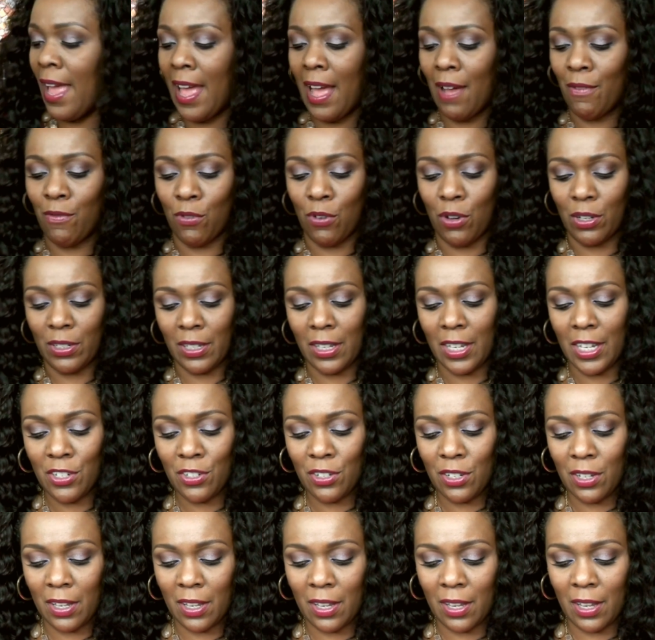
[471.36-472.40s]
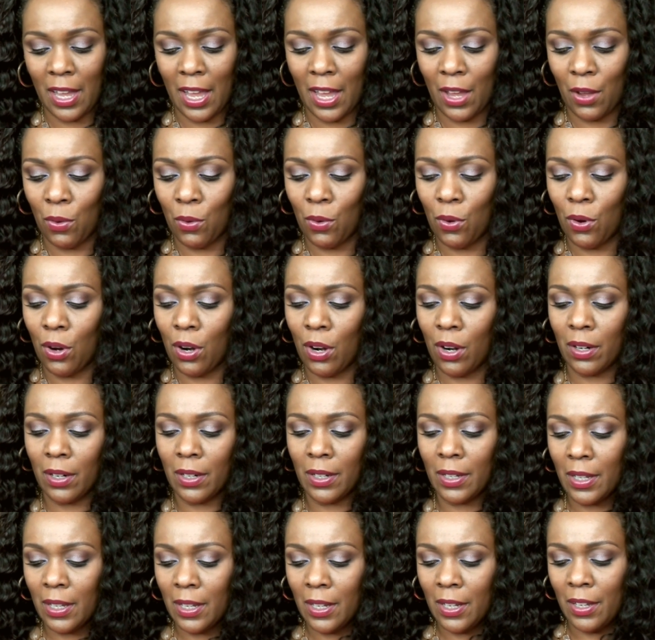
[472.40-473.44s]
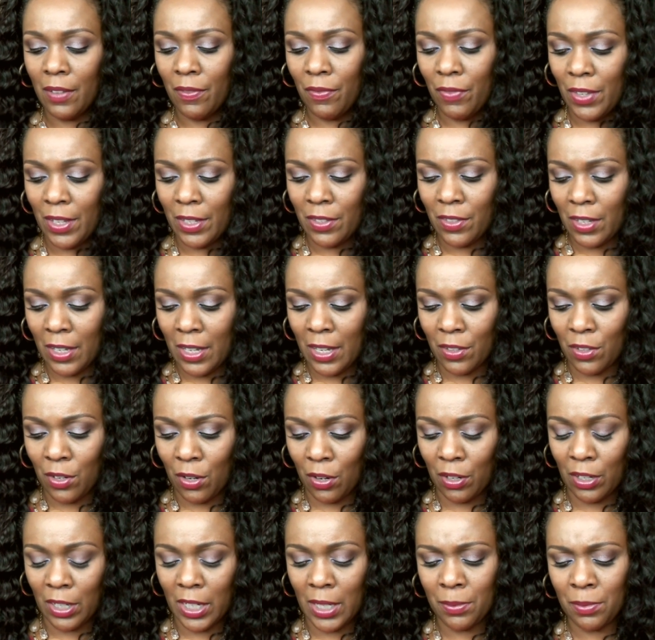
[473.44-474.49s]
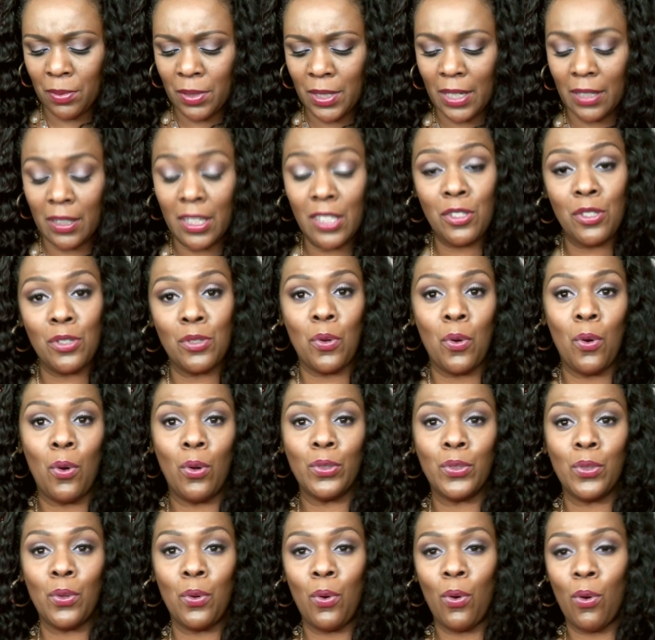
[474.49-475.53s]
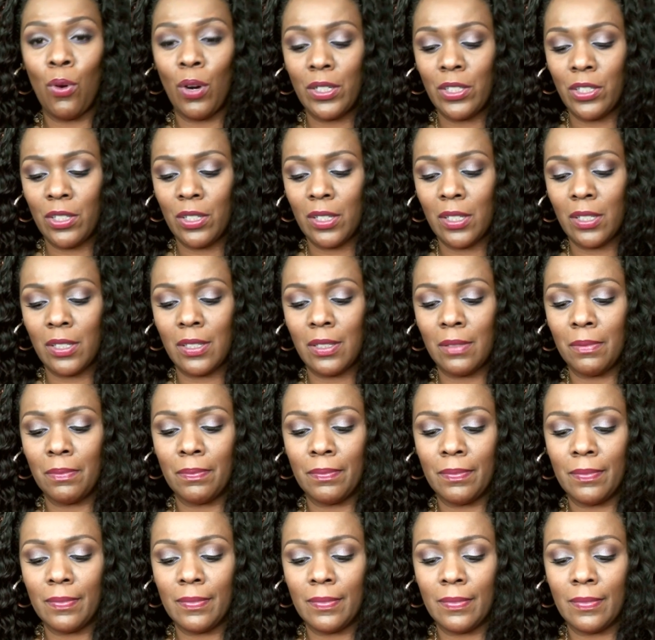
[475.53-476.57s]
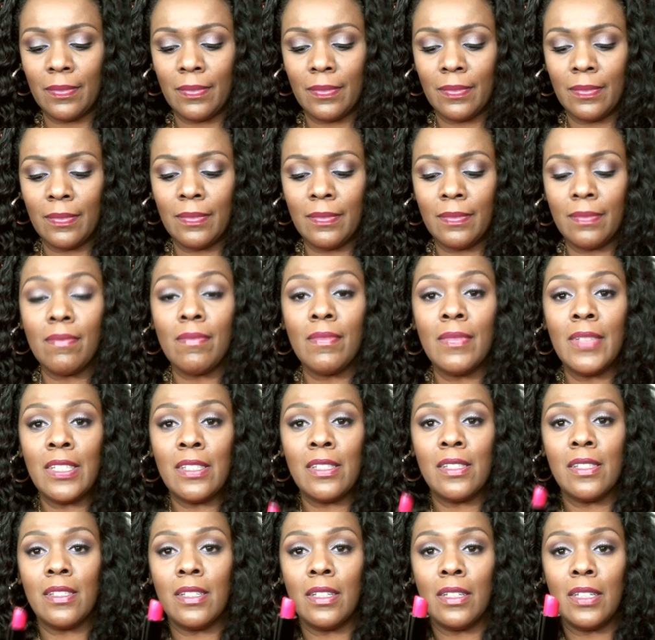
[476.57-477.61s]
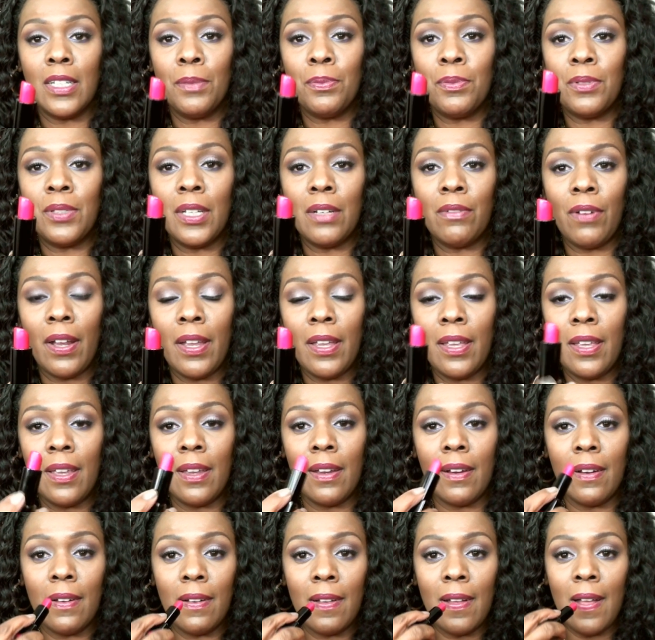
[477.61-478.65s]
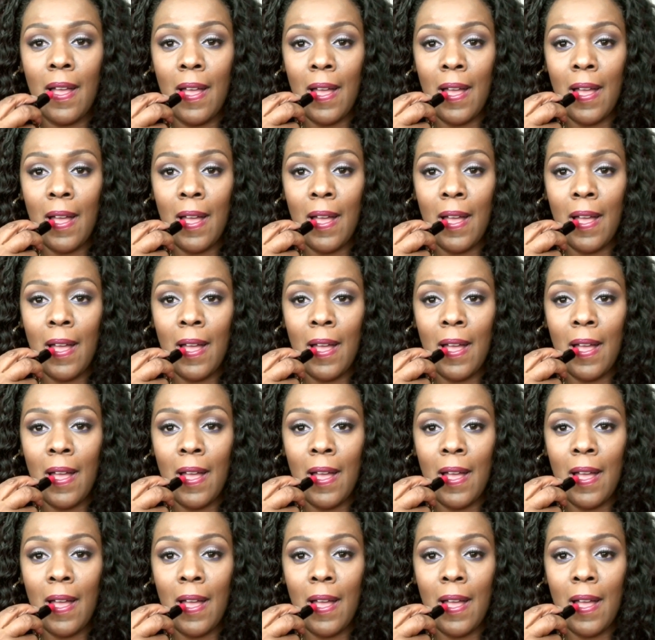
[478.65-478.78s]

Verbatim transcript: have on Keisha K.O.R. This is her lipstick. This is called Gorgeous. This is the lipstick right here.